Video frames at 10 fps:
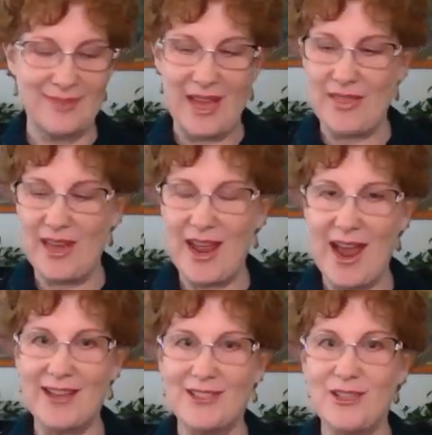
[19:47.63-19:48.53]
And then
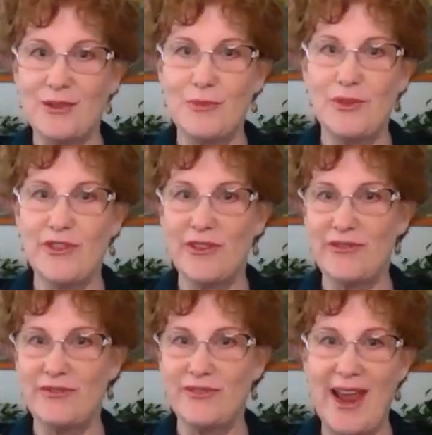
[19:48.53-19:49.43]
as you move your
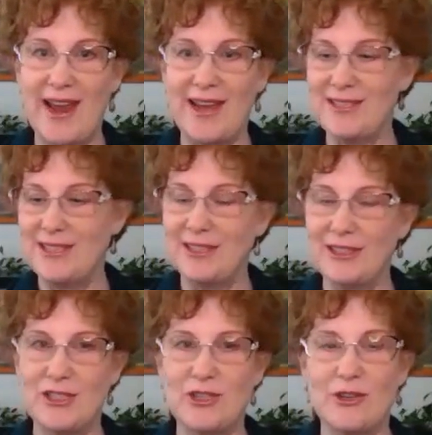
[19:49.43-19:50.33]
hands in little
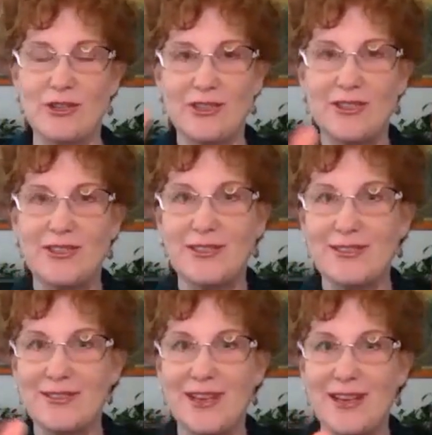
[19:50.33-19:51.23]
circles,
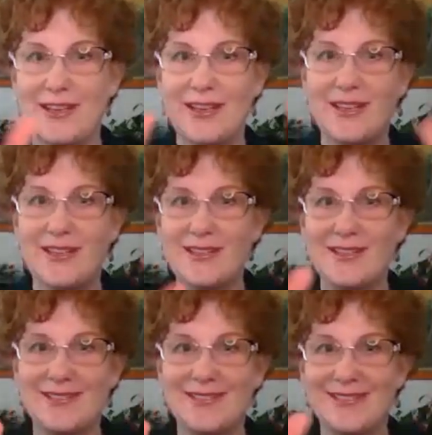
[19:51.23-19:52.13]
kind of like this,